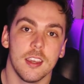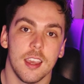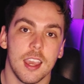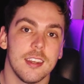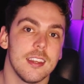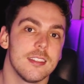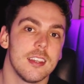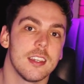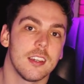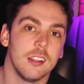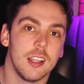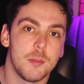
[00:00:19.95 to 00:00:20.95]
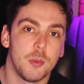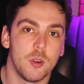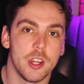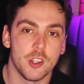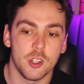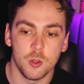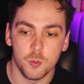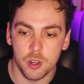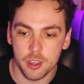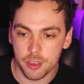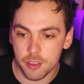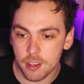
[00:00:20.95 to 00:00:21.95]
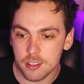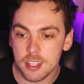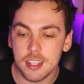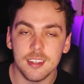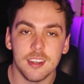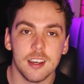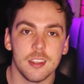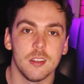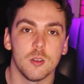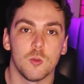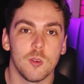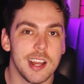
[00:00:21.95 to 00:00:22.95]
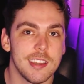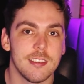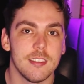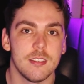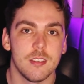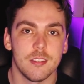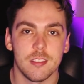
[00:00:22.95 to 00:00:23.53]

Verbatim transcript: and it's a collaboration with thirteen other writers